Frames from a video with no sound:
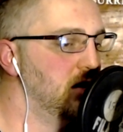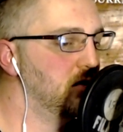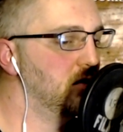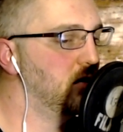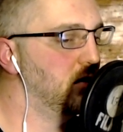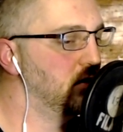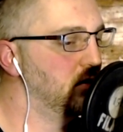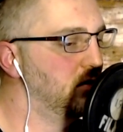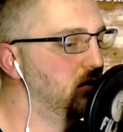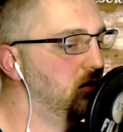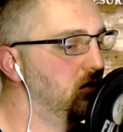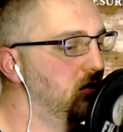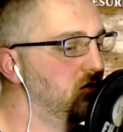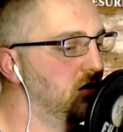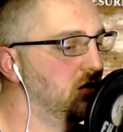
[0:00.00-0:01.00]
turns to
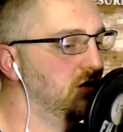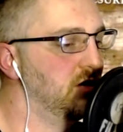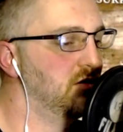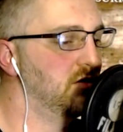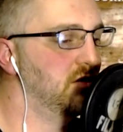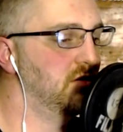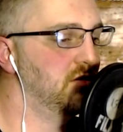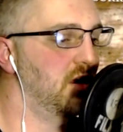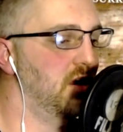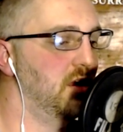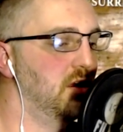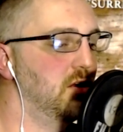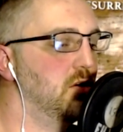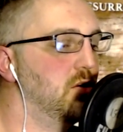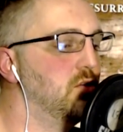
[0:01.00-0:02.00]
the servants and say,
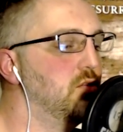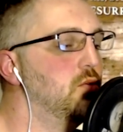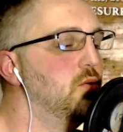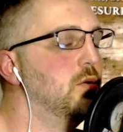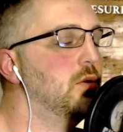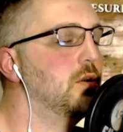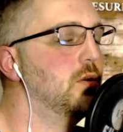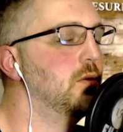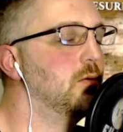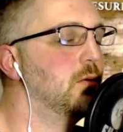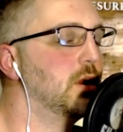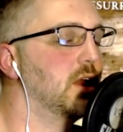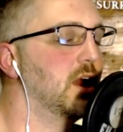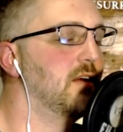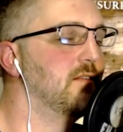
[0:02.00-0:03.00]
"Do
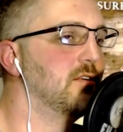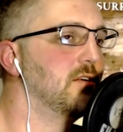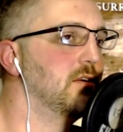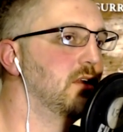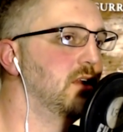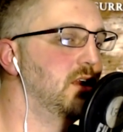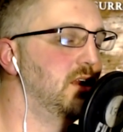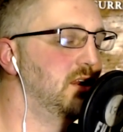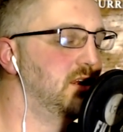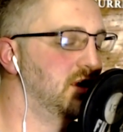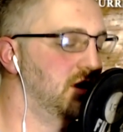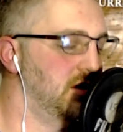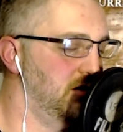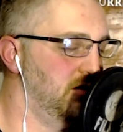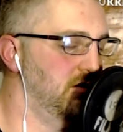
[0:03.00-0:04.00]
whatever he
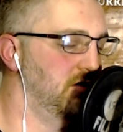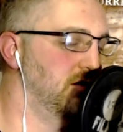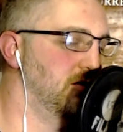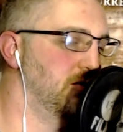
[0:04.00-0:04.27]
tells you."